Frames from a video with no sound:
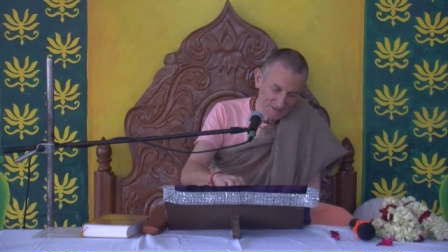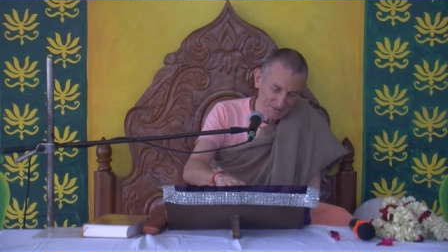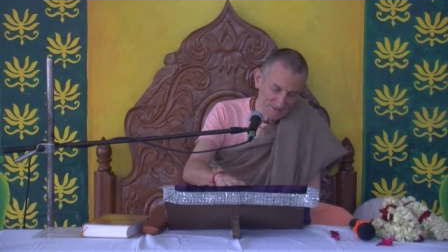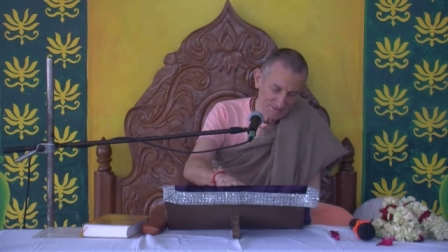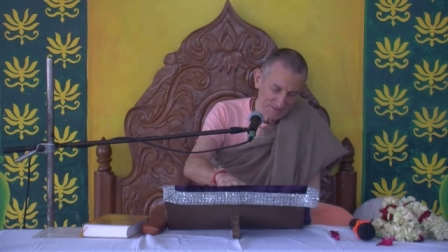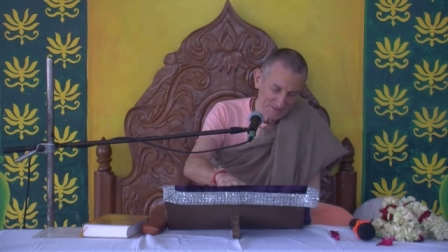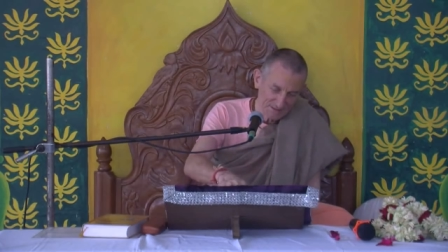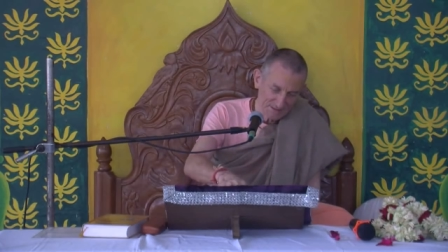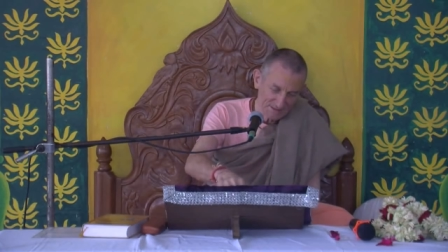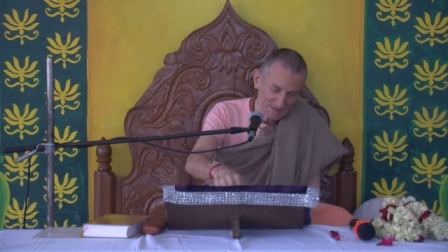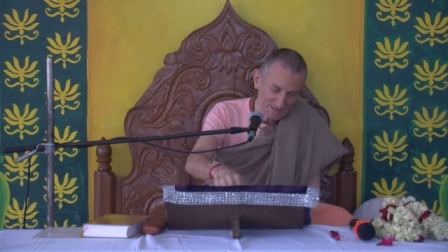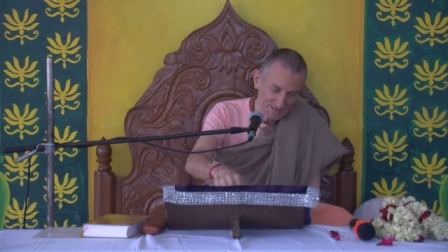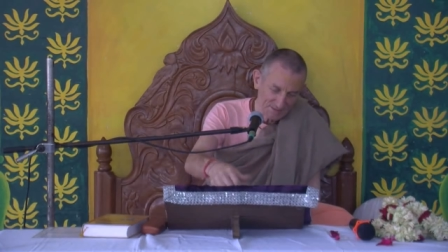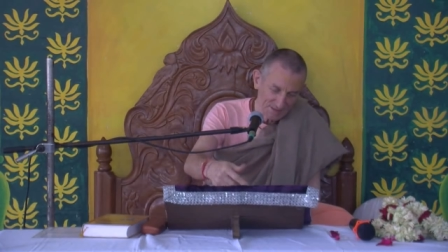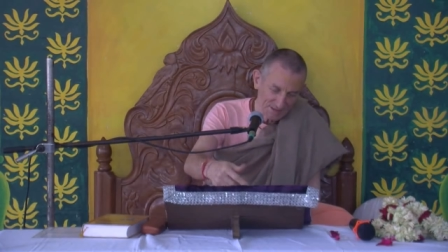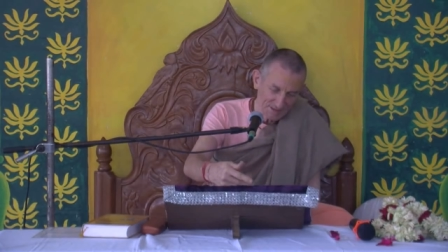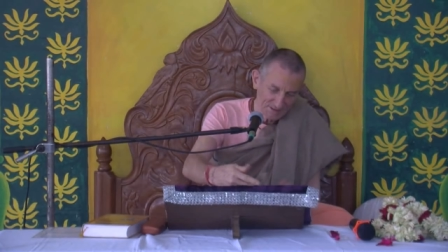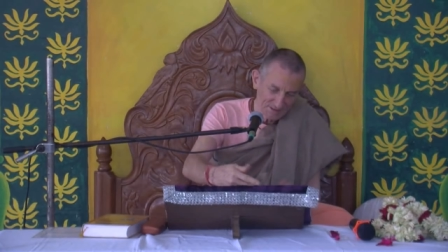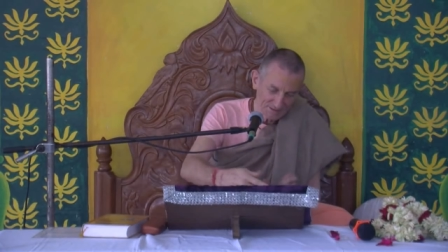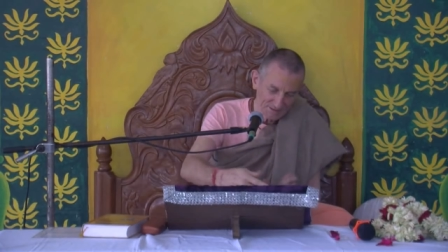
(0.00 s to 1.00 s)
read
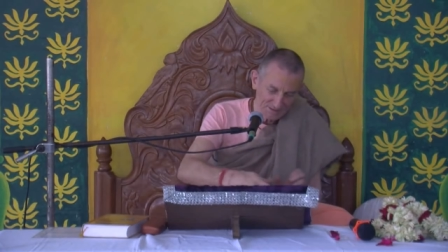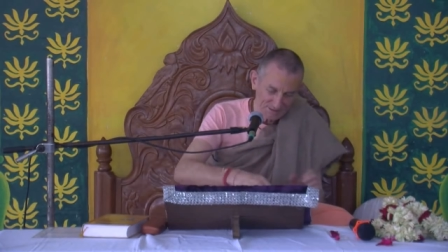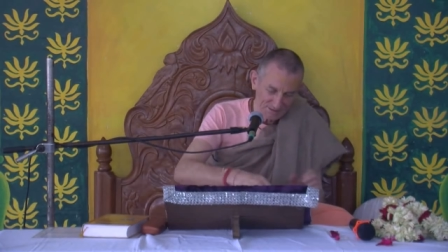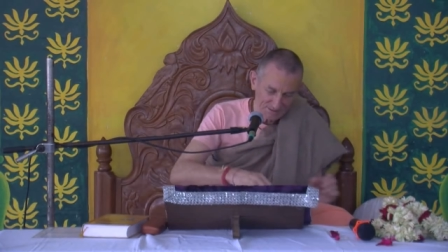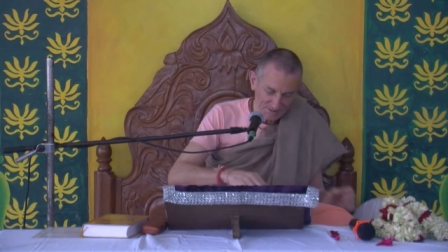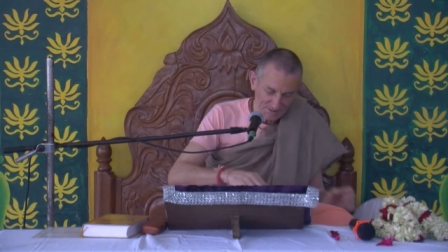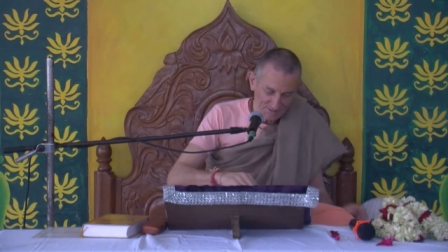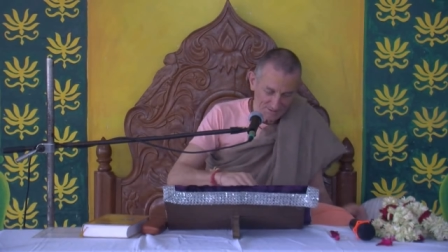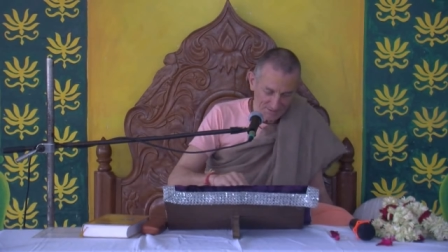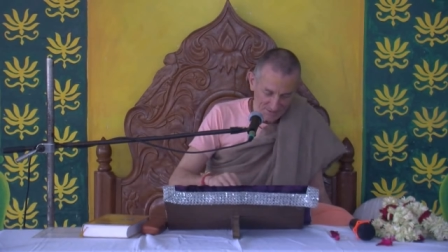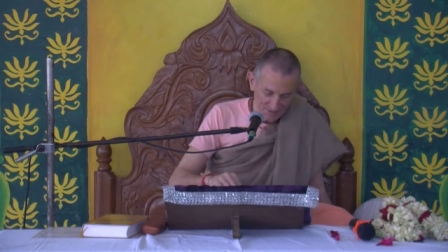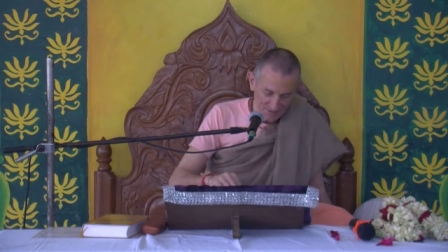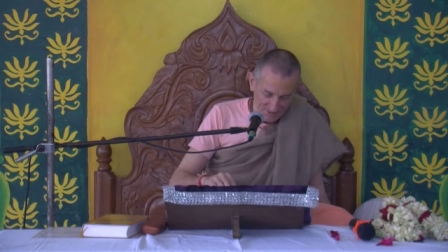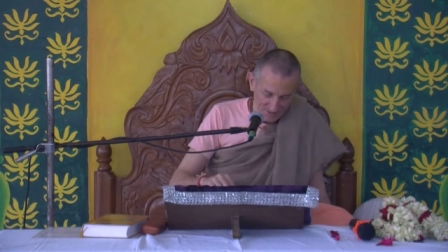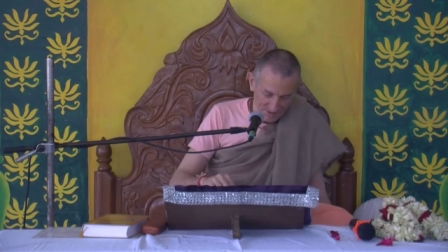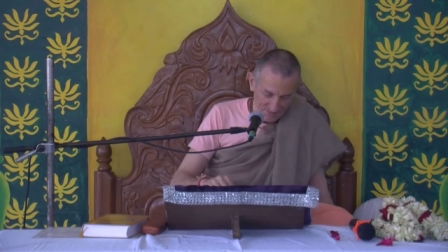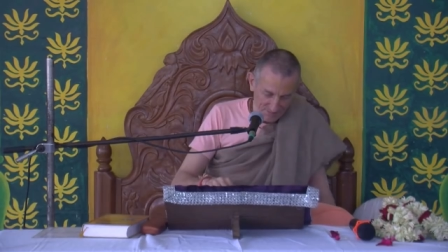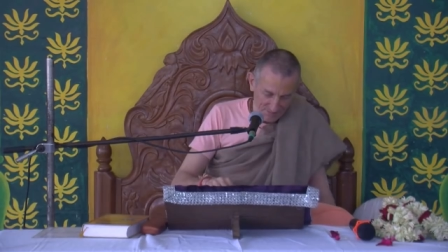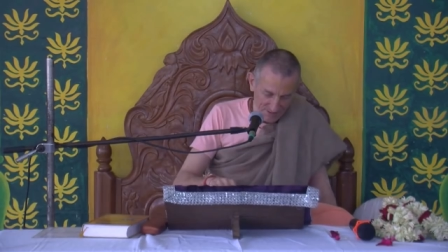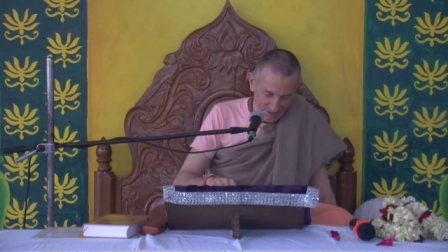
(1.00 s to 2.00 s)
something else that we
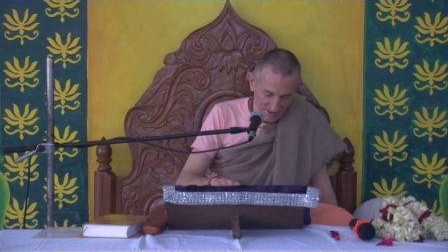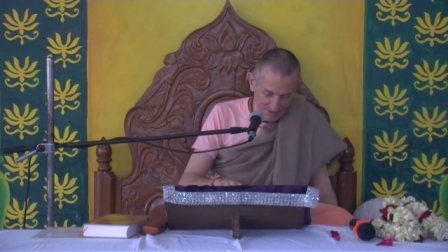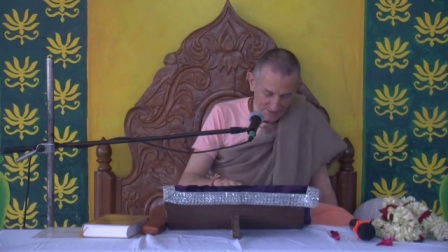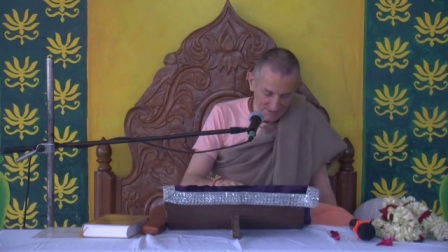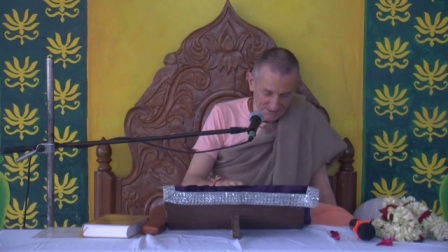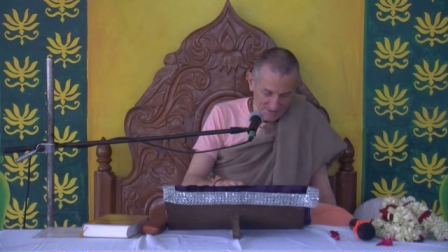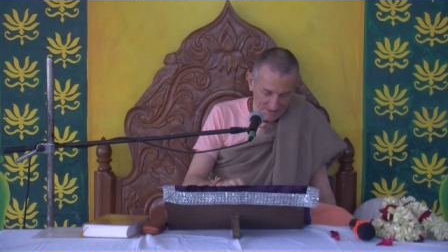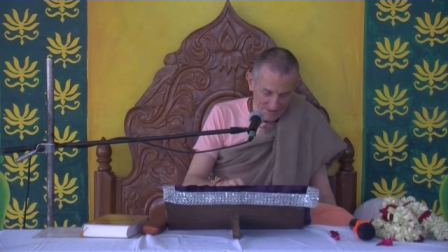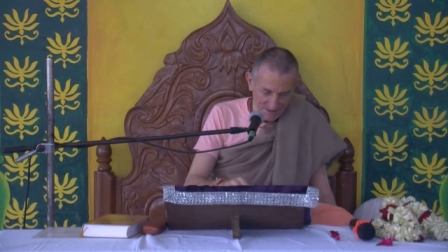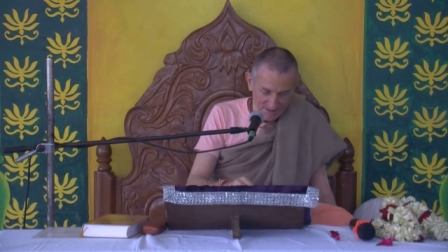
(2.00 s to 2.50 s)
already passed.